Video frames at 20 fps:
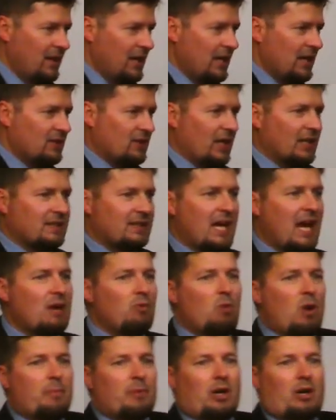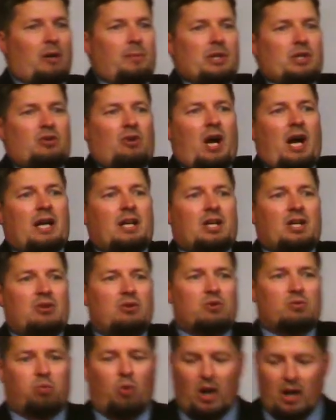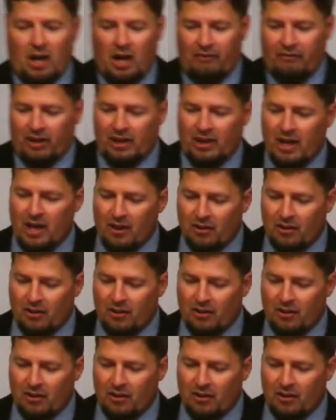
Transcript: He's like, 10 women are going to be trying to use one oven.